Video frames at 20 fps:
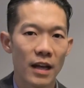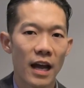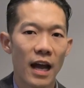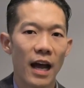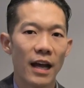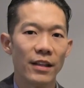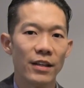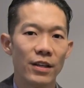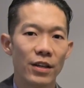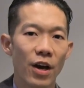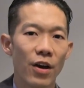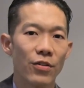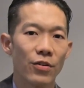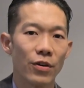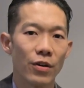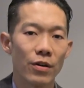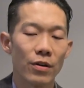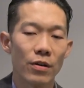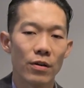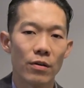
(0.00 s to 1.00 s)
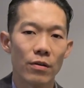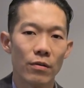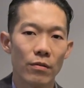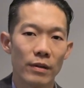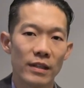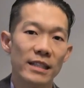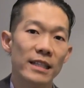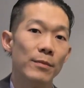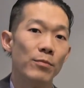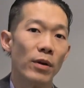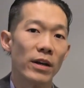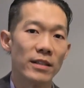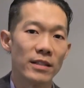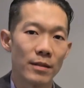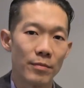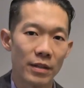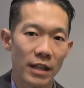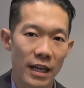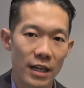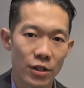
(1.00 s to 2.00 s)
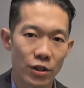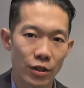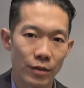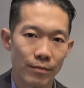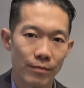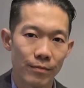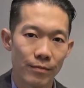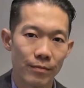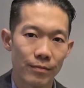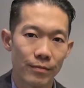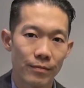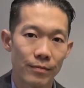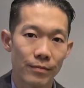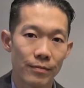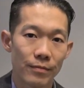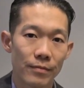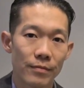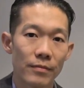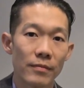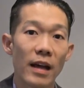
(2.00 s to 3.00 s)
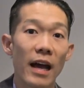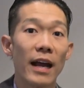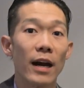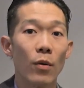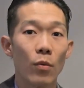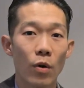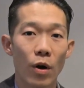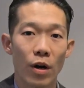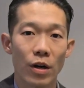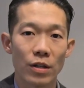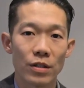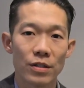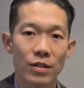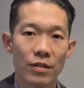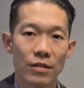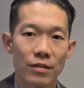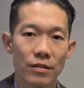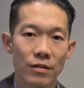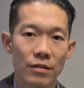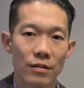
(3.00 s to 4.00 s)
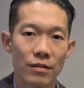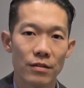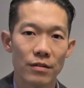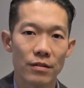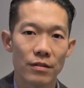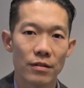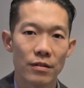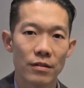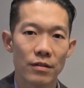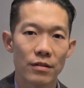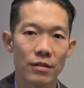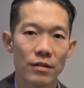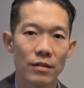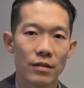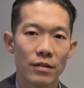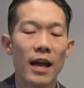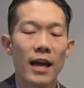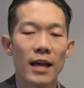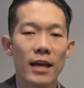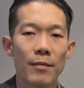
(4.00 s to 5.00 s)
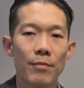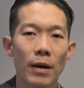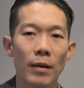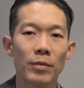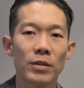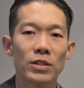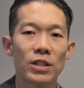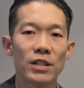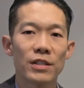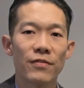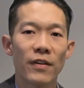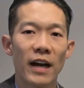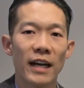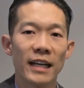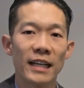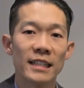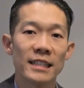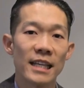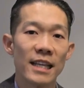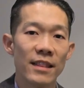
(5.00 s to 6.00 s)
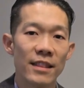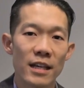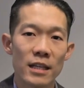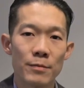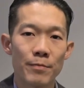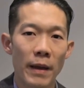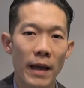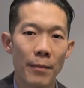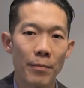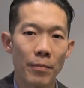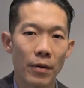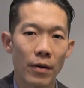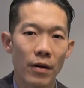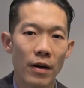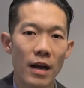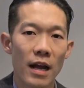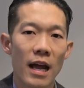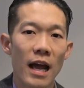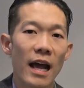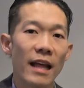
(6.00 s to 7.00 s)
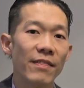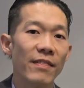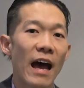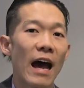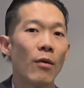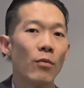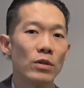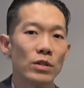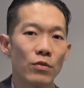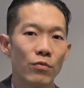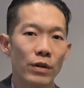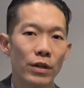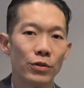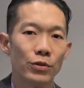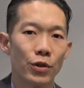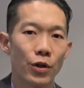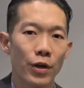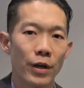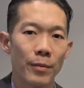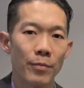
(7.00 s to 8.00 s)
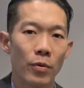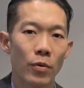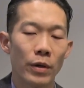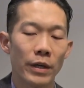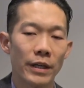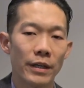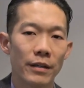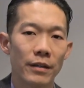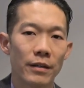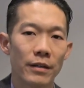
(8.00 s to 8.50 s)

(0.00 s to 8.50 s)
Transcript: and the other with deep brain stimulation. And it worked. He published his findings in this paper, and that was a real turning point.